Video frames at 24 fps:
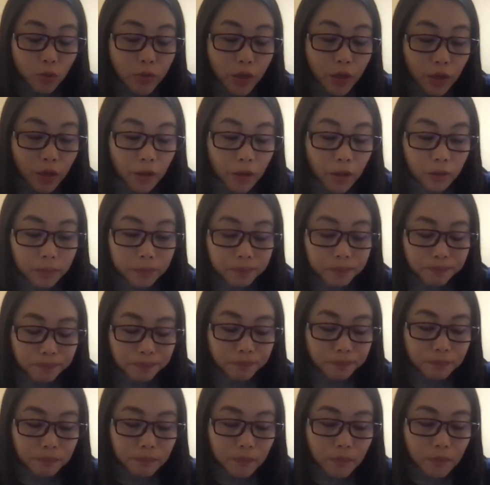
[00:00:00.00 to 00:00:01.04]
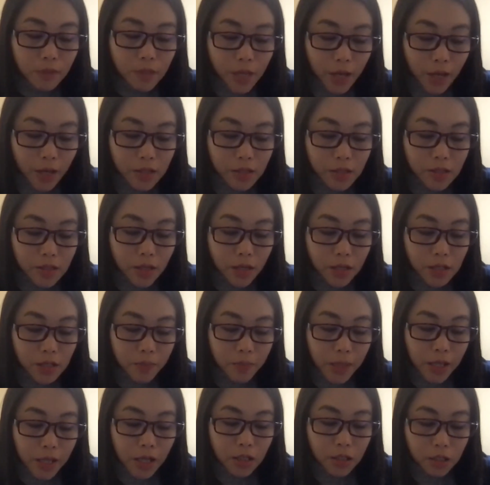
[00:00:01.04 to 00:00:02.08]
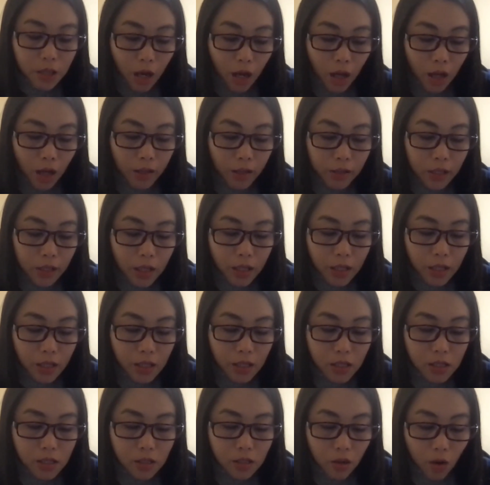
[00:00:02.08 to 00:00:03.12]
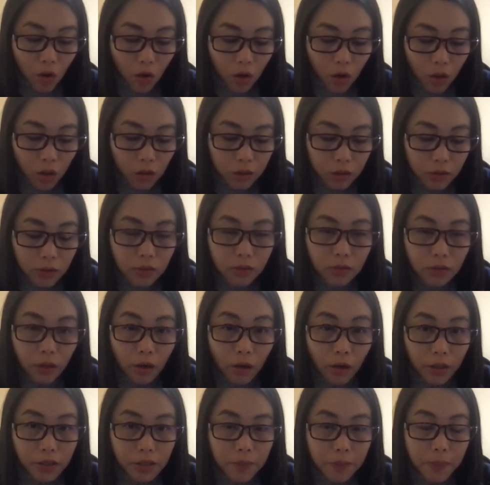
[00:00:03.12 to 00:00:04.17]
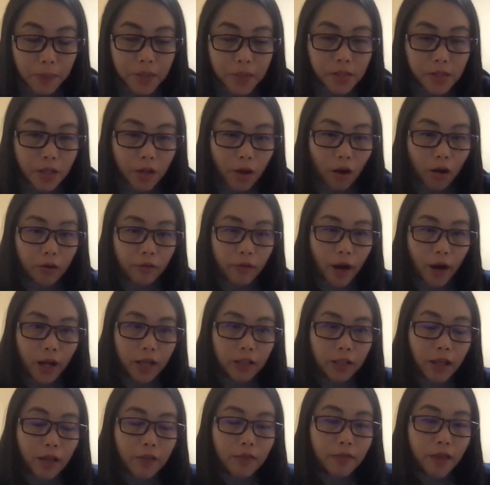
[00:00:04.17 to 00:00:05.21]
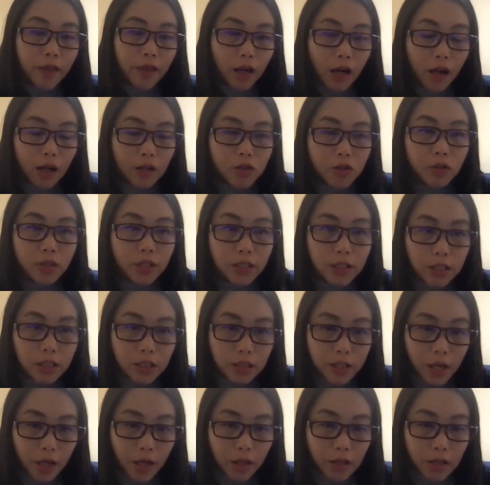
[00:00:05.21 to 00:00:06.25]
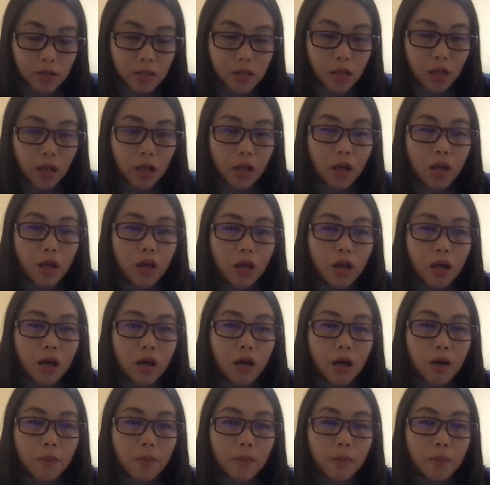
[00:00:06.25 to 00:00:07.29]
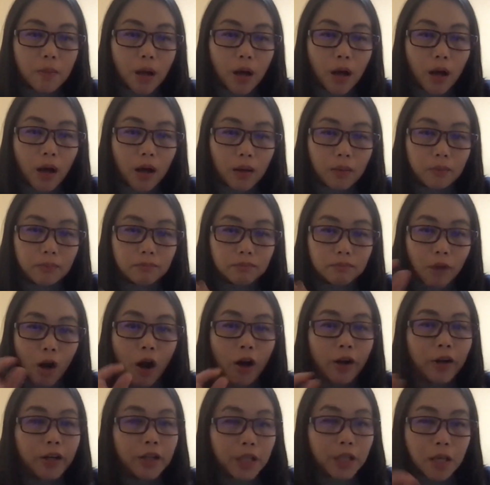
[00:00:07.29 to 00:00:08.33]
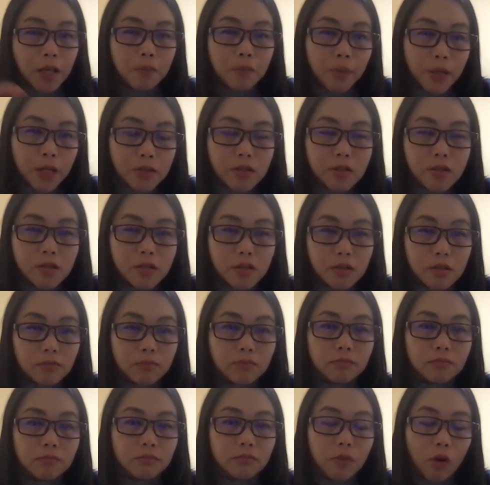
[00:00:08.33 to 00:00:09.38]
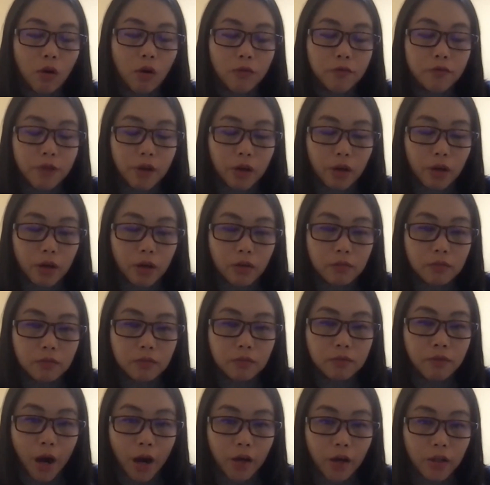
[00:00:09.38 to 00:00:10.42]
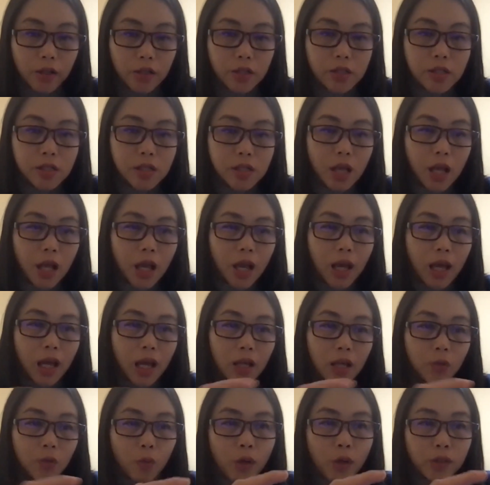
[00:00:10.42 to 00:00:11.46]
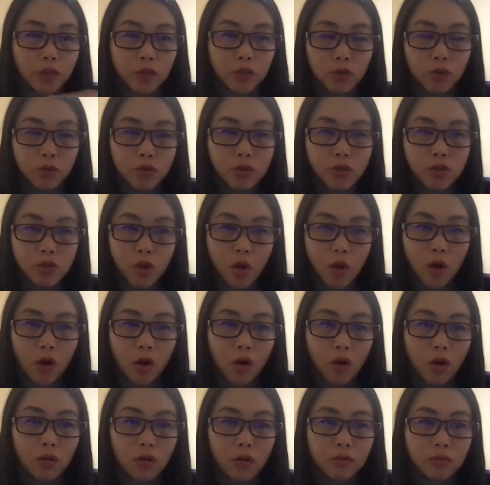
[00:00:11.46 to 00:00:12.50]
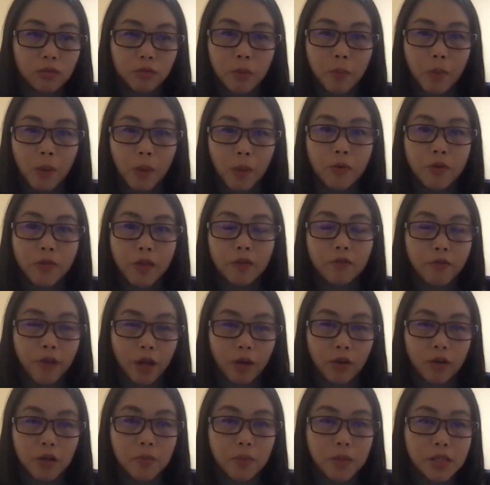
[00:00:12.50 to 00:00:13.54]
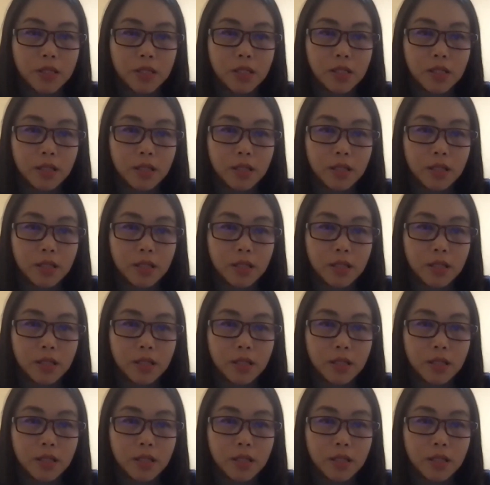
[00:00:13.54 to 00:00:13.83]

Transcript: the test that is being done is called the RT-PCR, right? And that actually detects um, RNA bits of the virus. And what you saw, remember that very busy